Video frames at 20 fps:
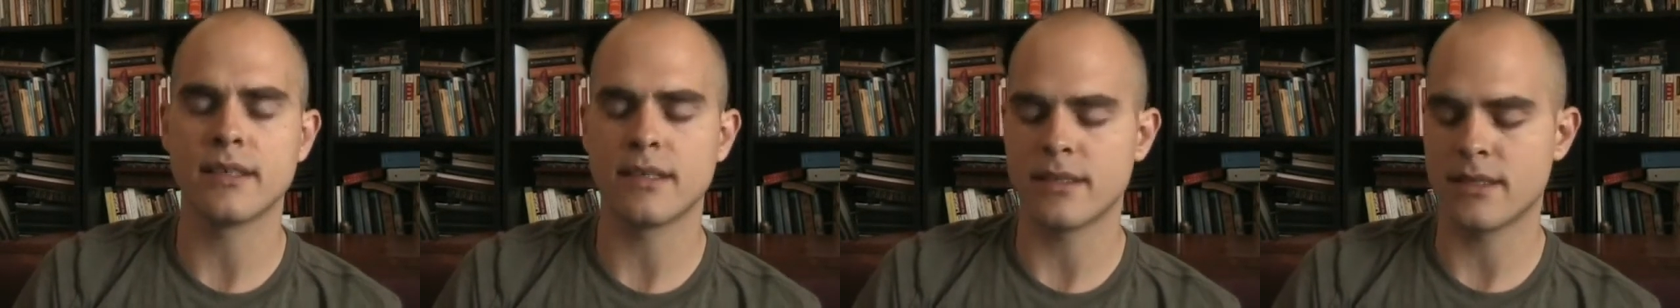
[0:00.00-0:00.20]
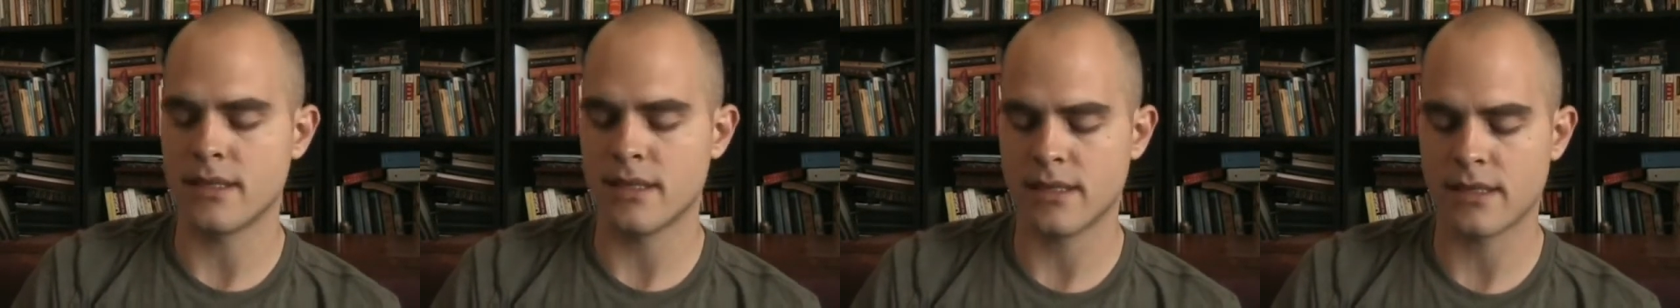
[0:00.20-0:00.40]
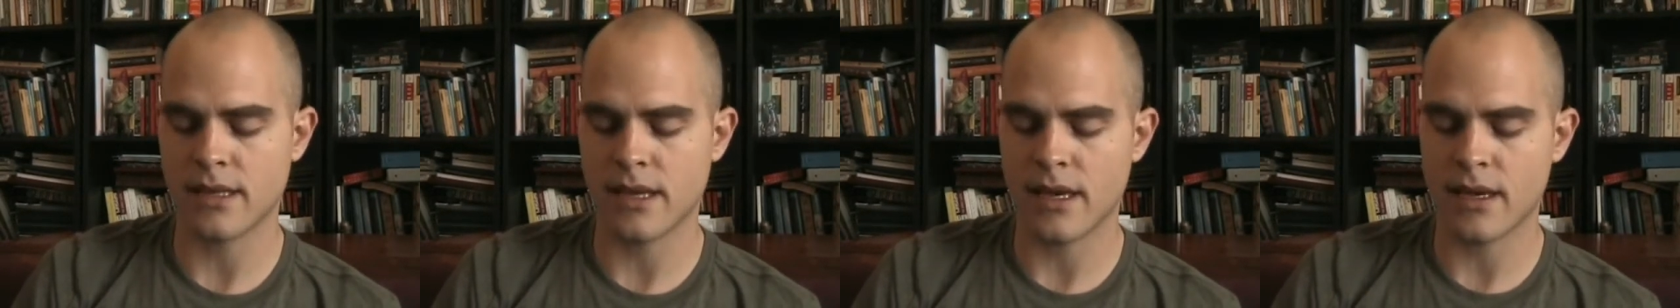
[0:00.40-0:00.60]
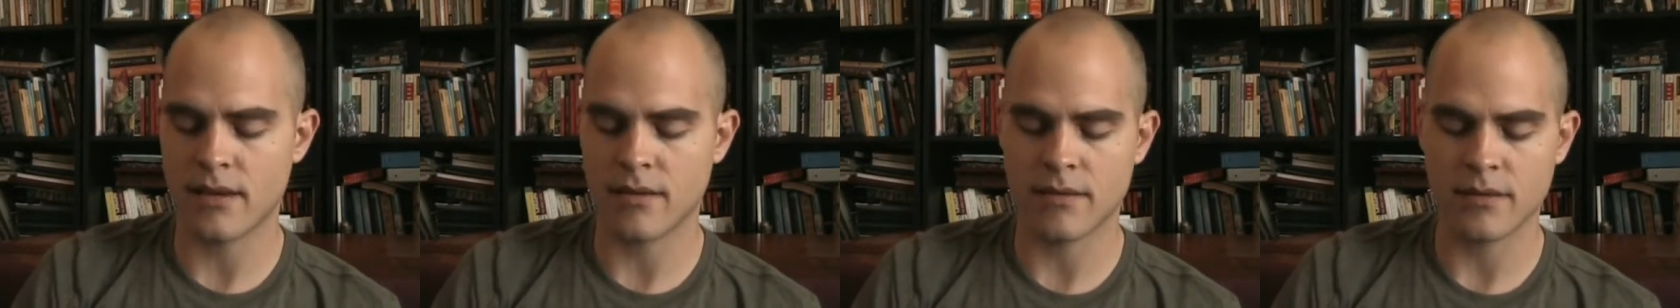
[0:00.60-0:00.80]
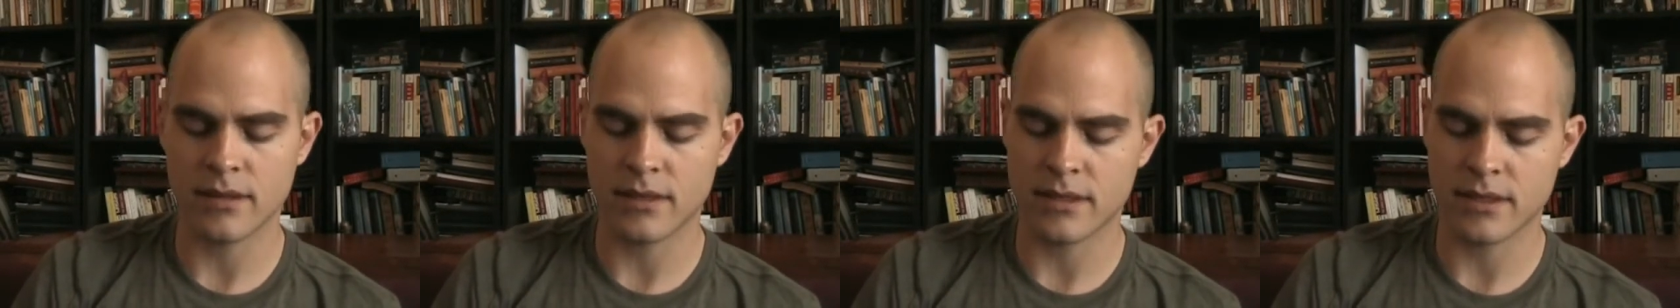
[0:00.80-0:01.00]
as they say,
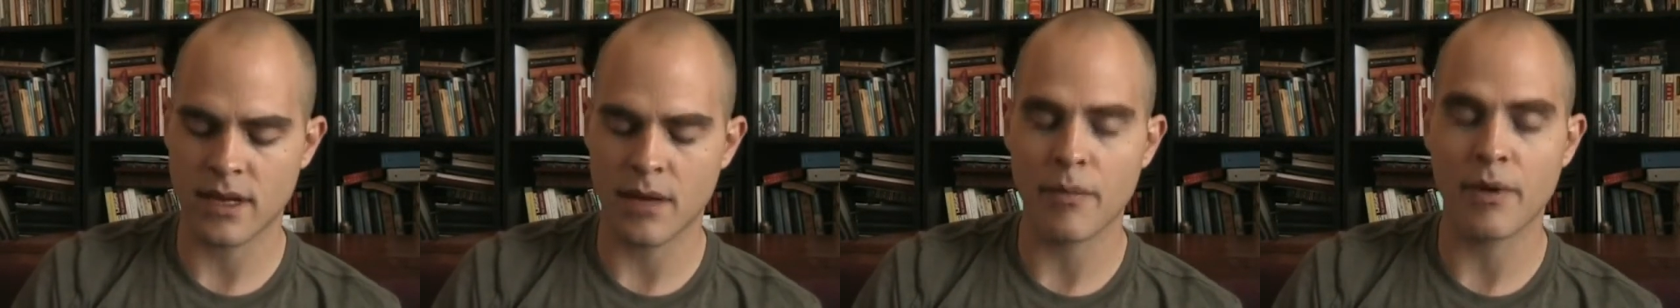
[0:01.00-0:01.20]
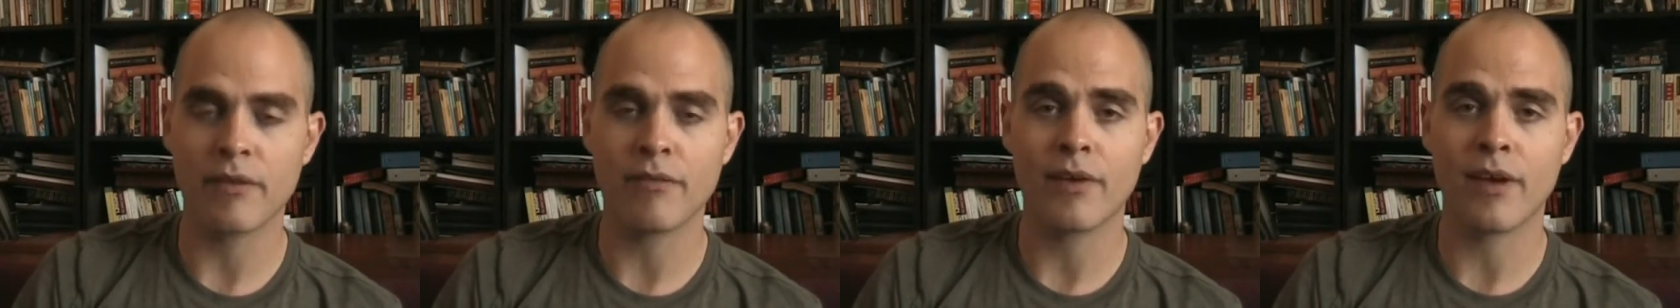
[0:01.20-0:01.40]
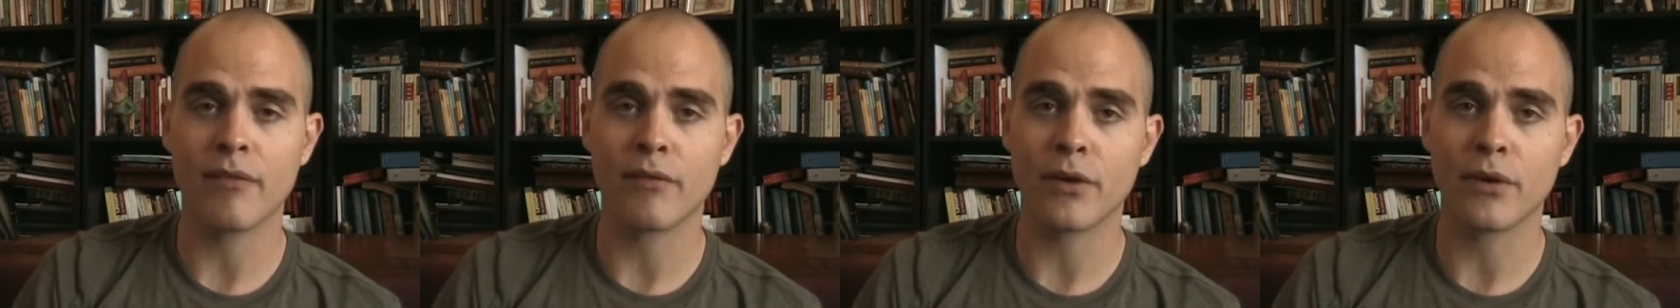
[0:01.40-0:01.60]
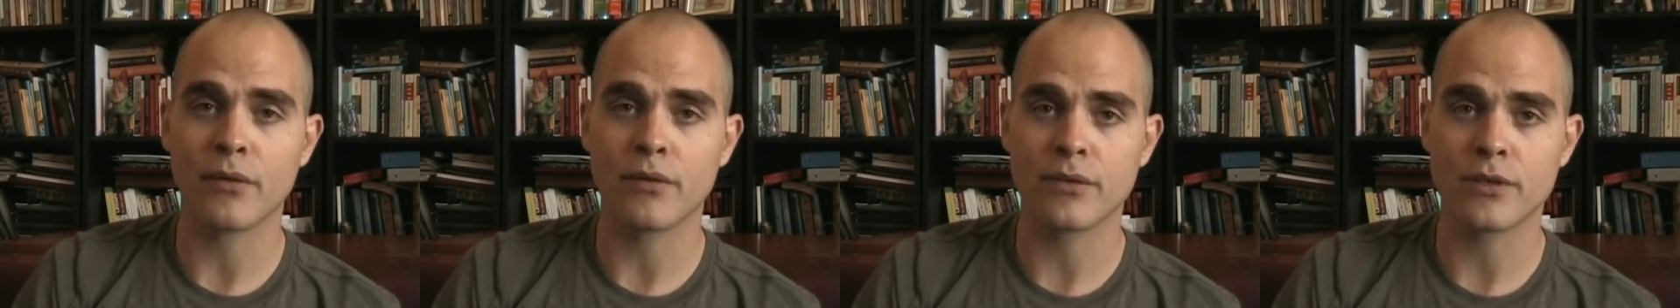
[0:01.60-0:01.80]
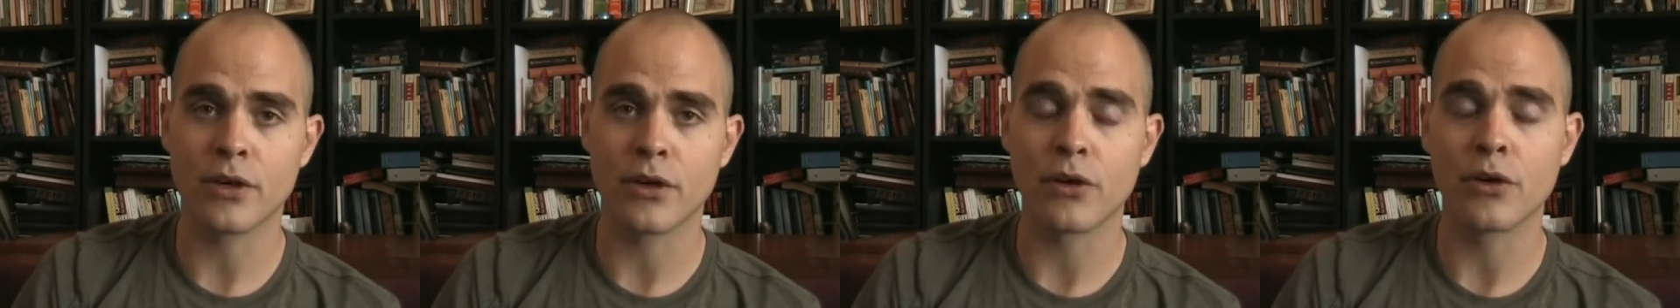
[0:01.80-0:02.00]
it's not my
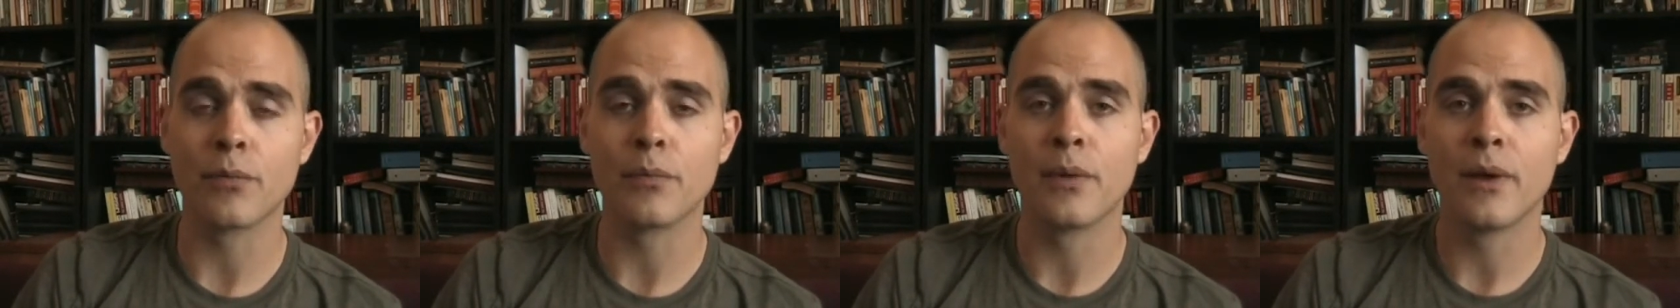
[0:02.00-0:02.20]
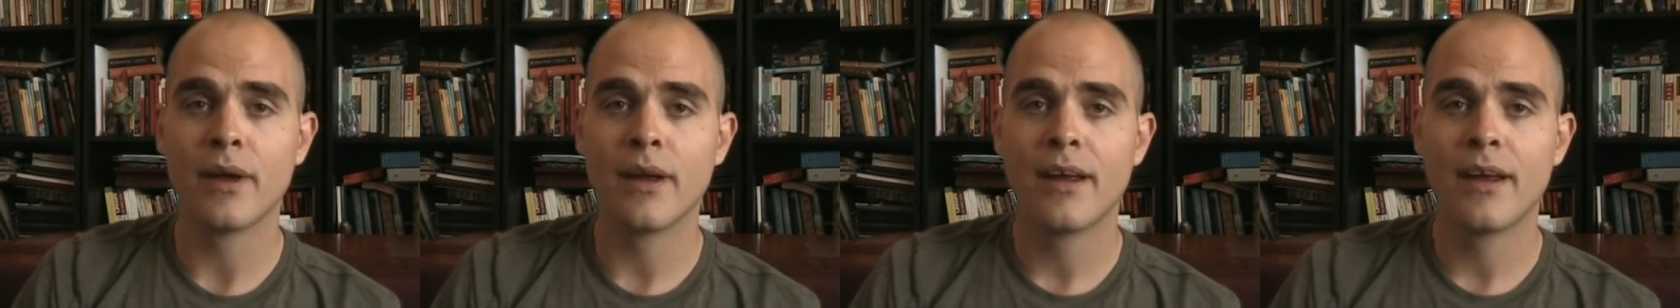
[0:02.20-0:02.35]
favorite term,